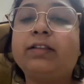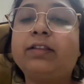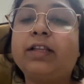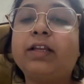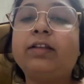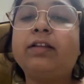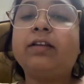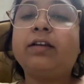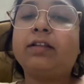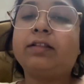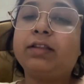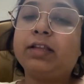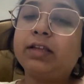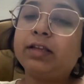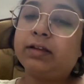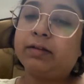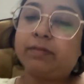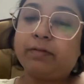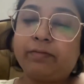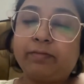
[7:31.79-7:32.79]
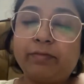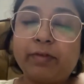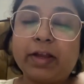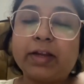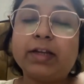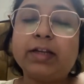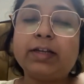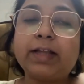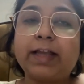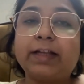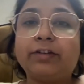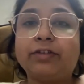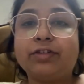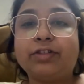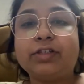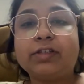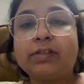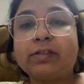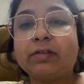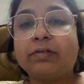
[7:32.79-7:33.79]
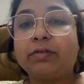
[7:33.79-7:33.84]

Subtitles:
then the final diagnosis